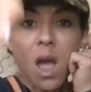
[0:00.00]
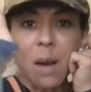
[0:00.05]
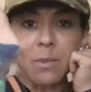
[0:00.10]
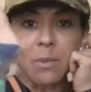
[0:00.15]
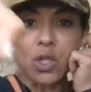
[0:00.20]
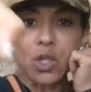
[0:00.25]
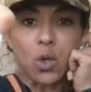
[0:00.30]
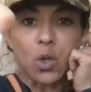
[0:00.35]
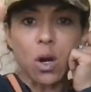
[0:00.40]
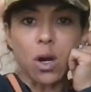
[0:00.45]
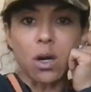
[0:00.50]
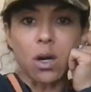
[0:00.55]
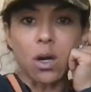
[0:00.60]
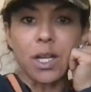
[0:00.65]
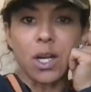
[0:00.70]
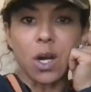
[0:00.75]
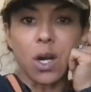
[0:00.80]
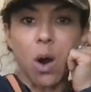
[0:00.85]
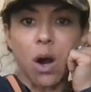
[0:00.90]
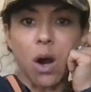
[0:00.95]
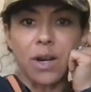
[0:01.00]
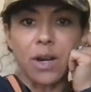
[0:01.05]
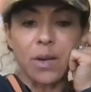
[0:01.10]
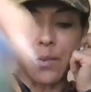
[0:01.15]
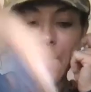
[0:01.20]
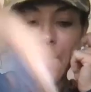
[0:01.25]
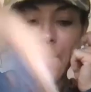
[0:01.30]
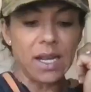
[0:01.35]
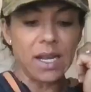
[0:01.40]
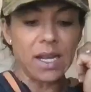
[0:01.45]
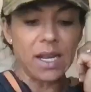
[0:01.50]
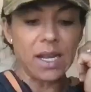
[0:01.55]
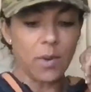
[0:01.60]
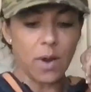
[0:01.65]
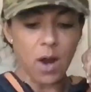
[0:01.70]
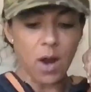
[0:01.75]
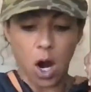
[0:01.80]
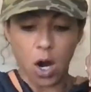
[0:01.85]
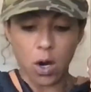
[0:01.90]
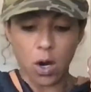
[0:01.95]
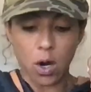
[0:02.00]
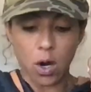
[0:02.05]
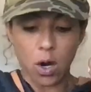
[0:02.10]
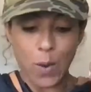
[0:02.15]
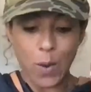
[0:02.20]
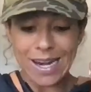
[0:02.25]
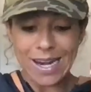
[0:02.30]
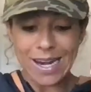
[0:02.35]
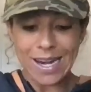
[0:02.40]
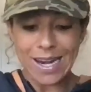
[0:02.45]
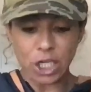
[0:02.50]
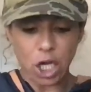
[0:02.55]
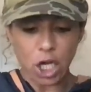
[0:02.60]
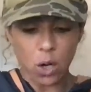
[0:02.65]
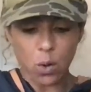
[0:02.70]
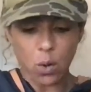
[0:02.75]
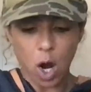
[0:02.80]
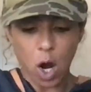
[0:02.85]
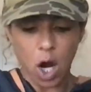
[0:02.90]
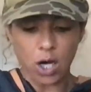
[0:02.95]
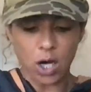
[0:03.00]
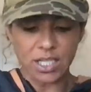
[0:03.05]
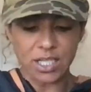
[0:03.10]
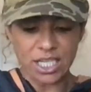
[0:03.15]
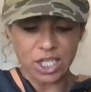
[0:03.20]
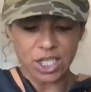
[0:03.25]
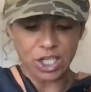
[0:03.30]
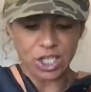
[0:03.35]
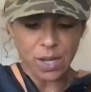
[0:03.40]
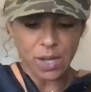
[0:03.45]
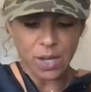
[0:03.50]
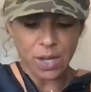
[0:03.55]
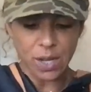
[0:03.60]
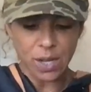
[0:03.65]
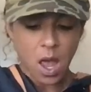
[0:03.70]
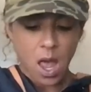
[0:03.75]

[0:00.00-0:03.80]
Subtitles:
store, you know, already ready, are ready to go, RTG.